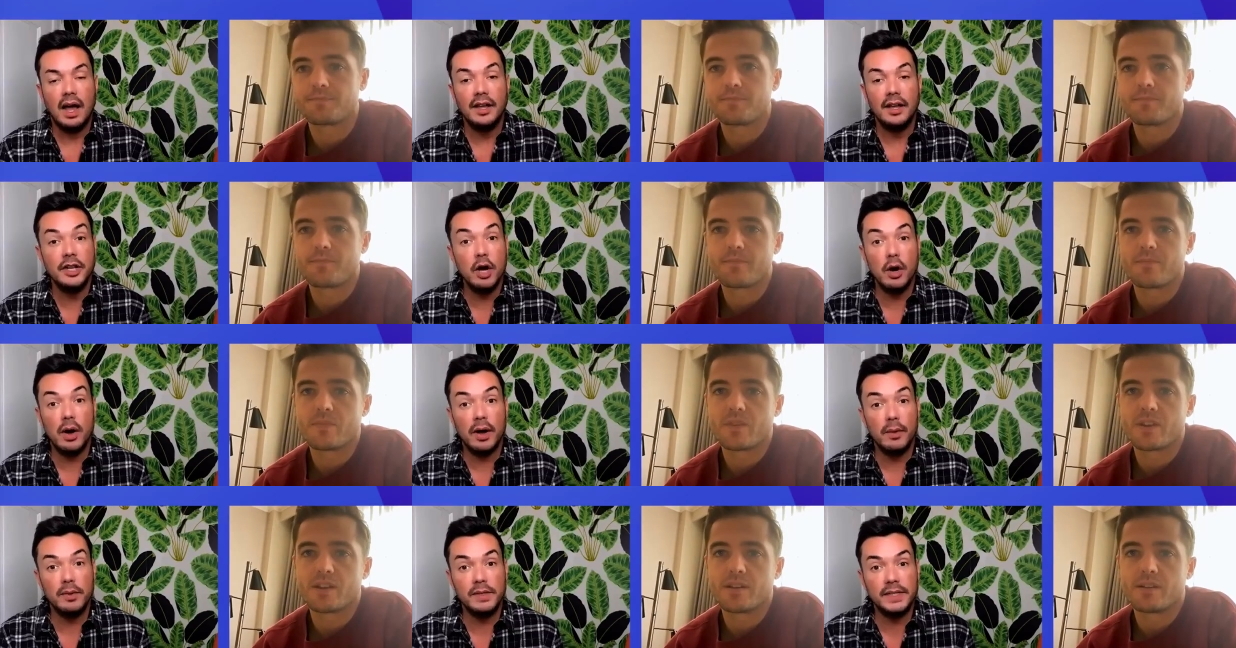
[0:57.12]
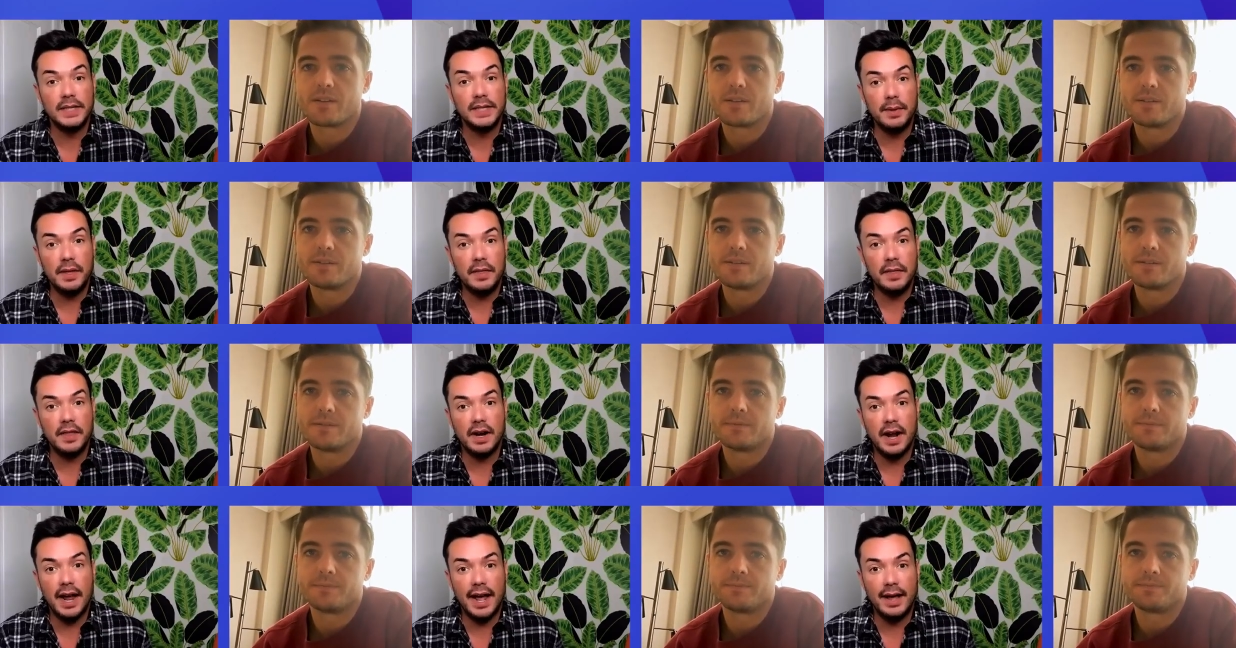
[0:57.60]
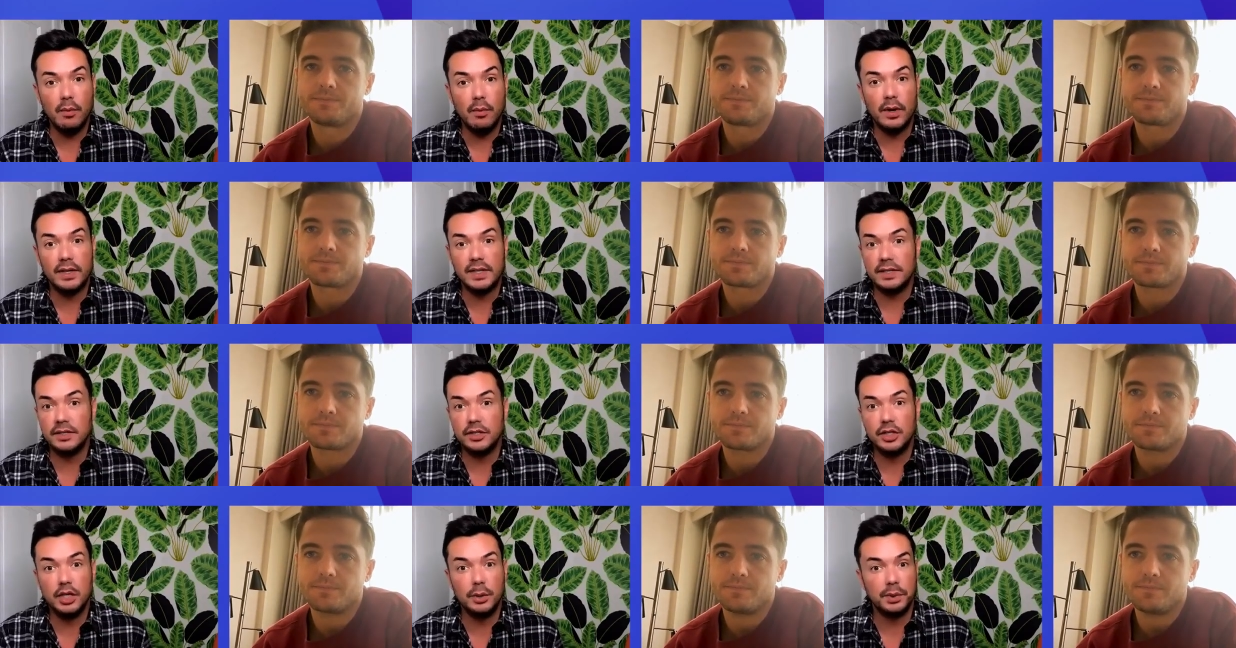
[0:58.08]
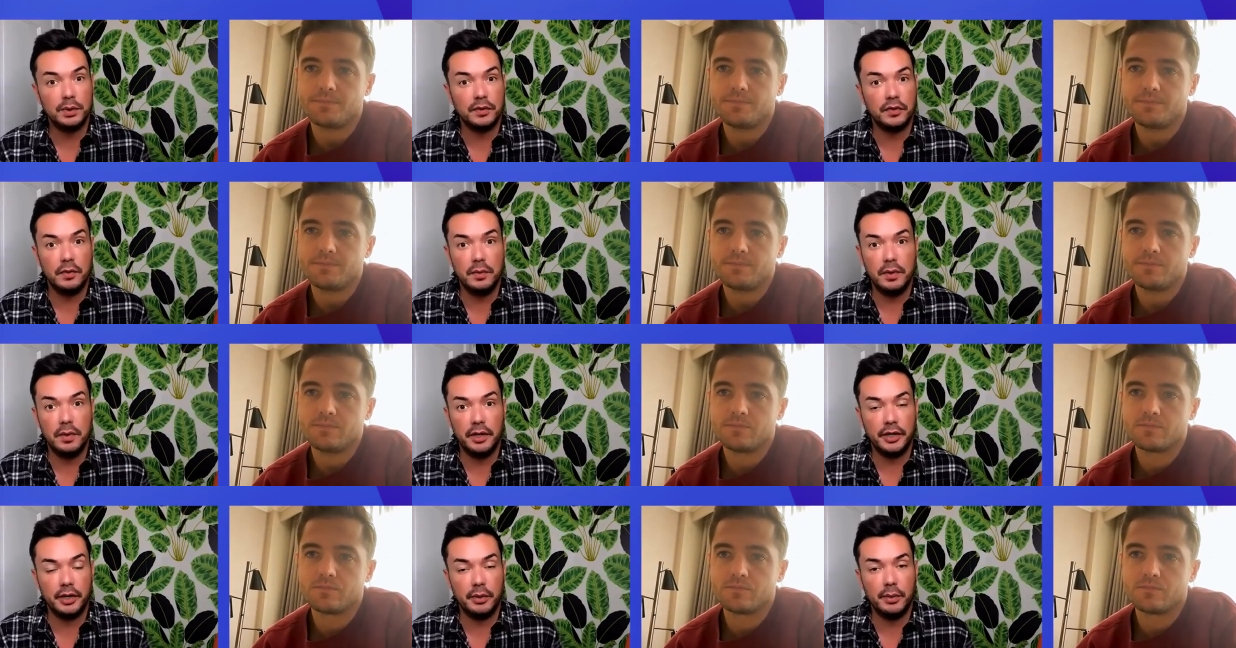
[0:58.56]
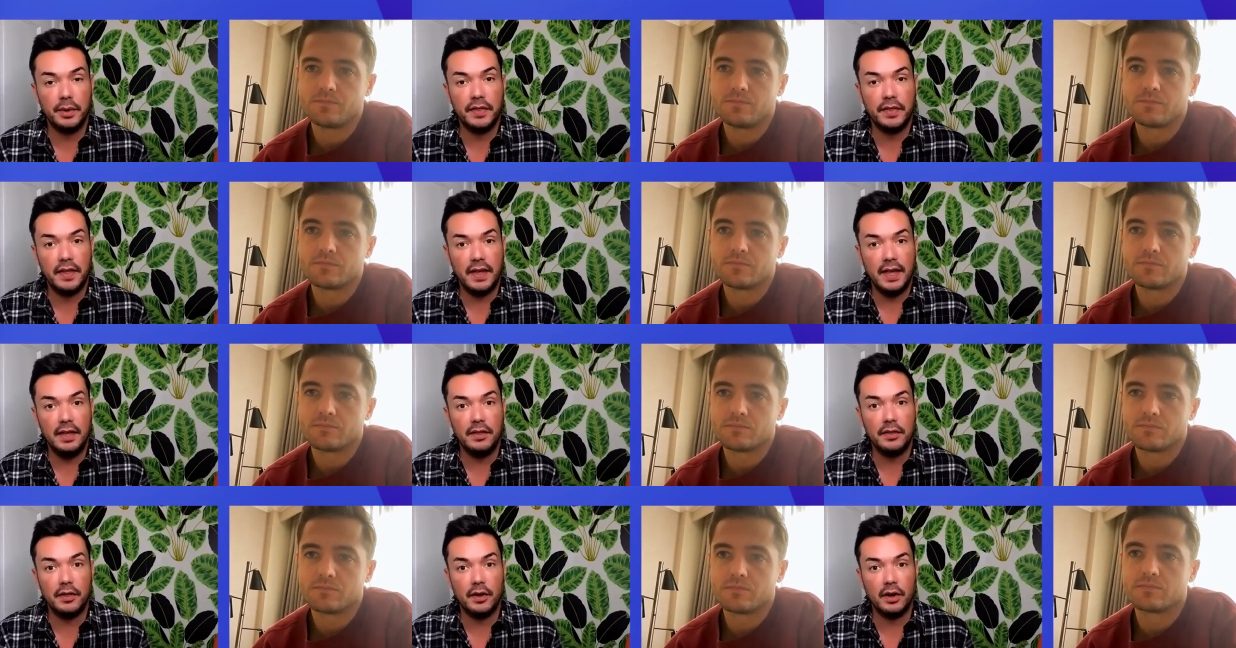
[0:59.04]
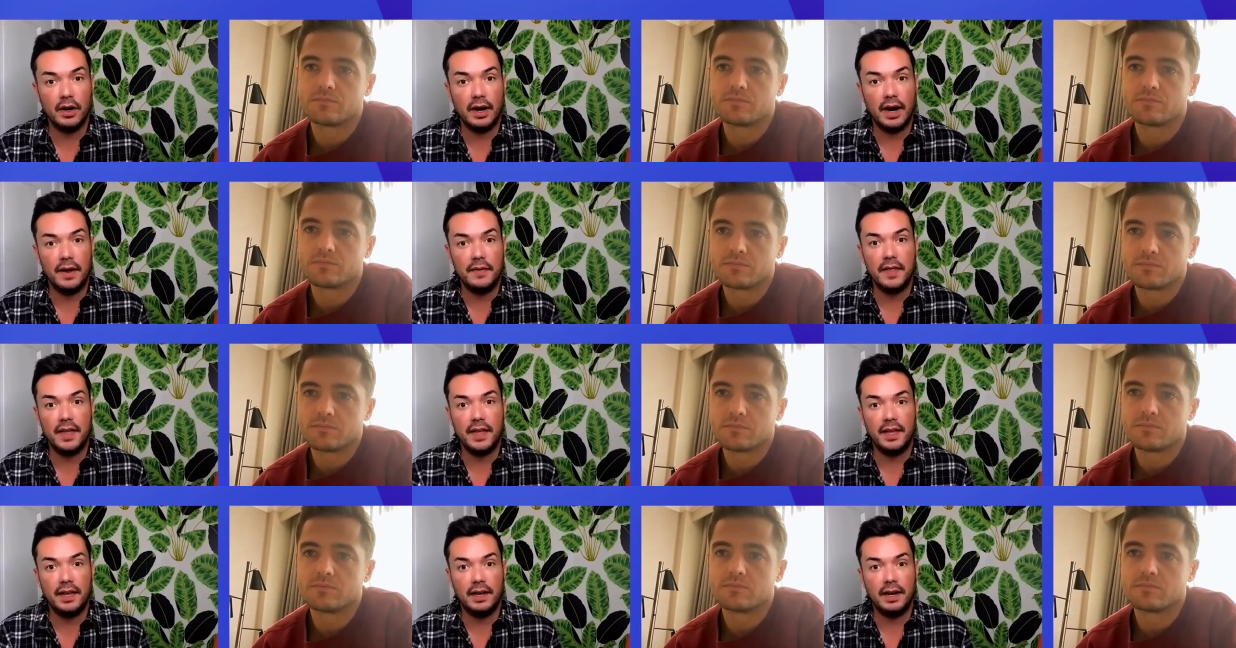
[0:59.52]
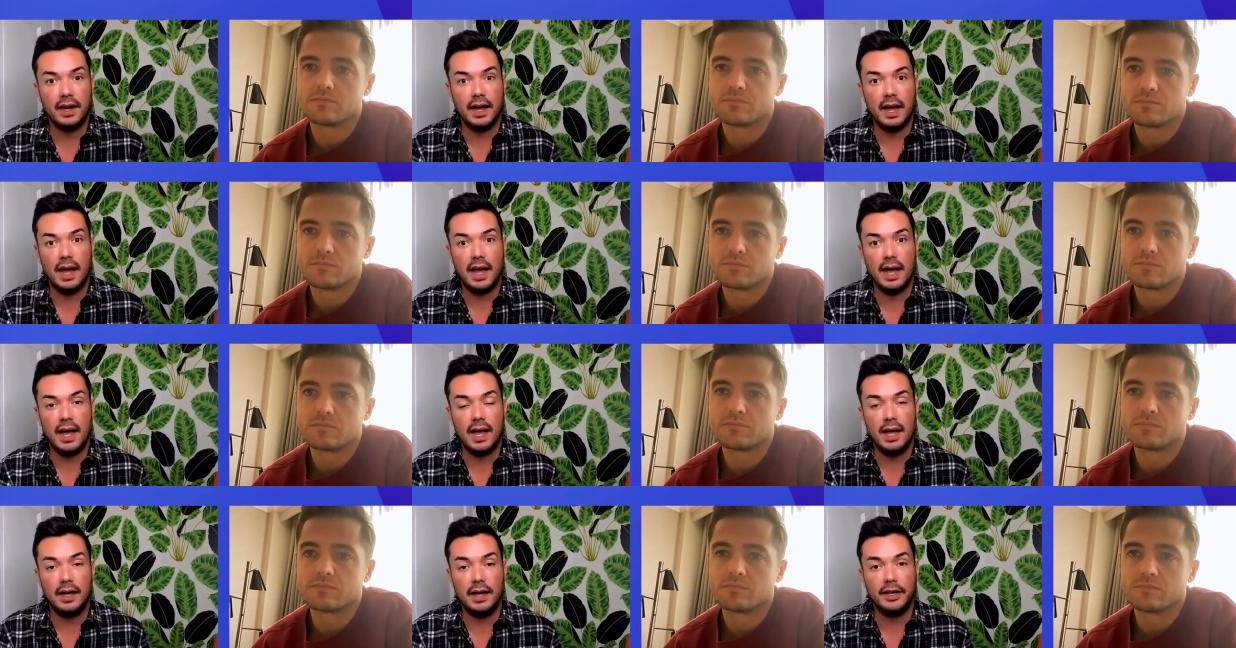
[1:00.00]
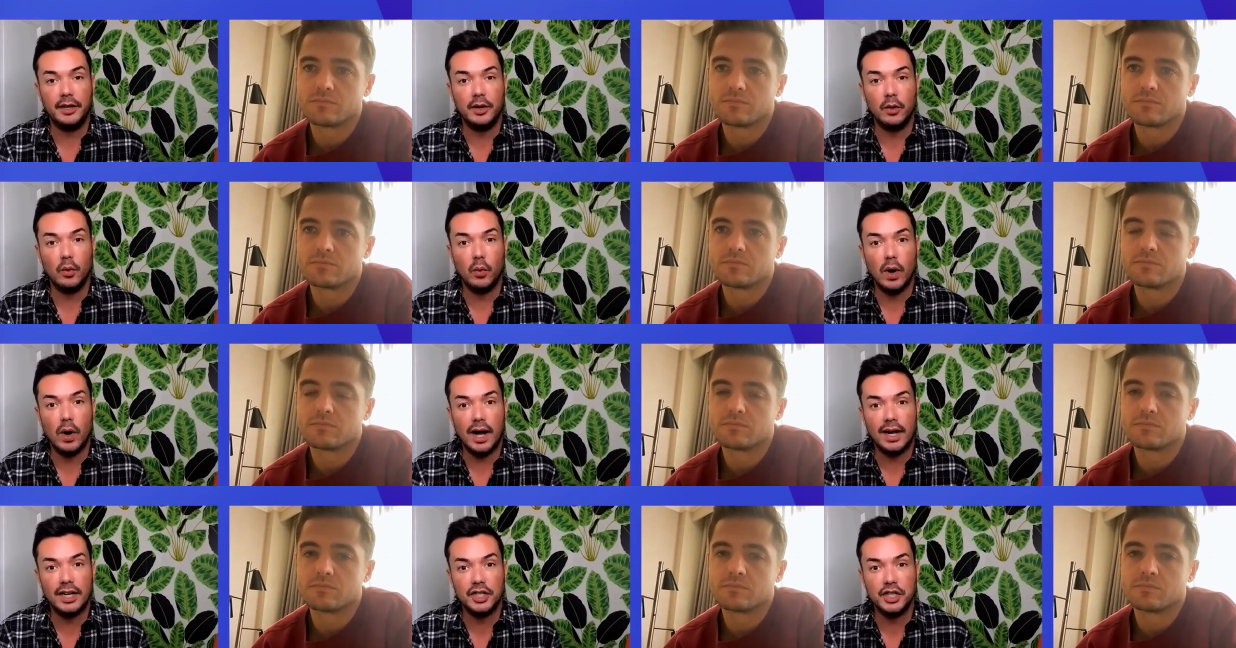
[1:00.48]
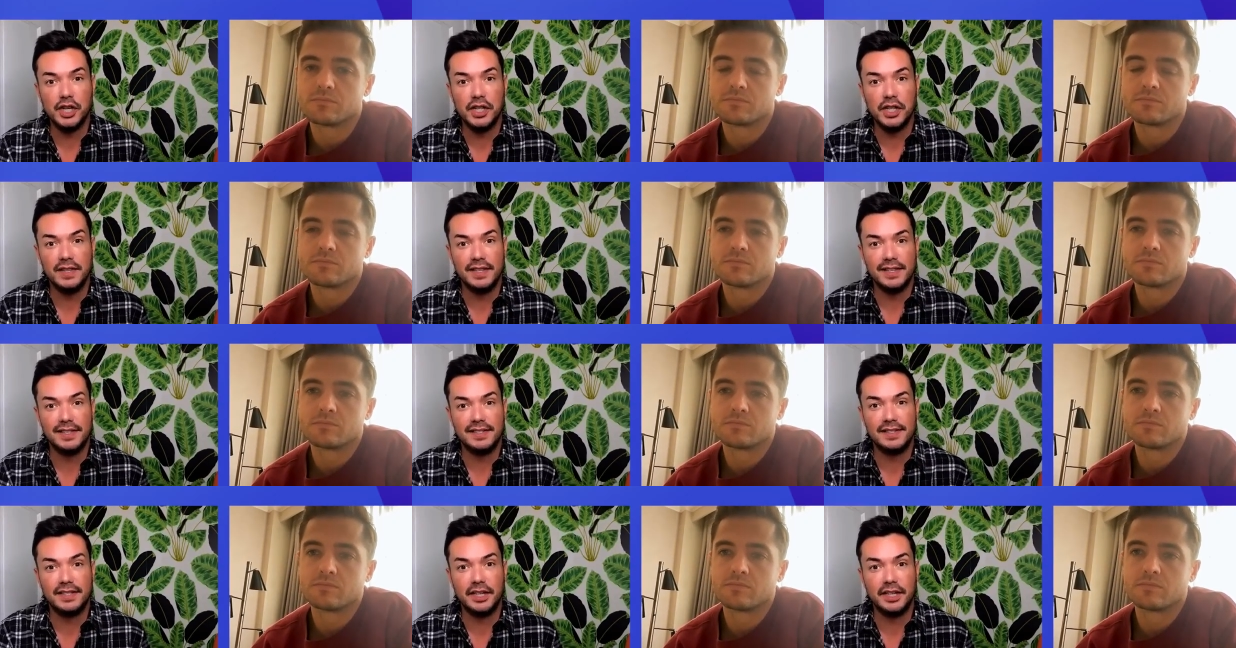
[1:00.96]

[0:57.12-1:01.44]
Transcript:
Speaker 1: You know, it was something that I wasn't super familiar with either. And then, uh, you know, watching this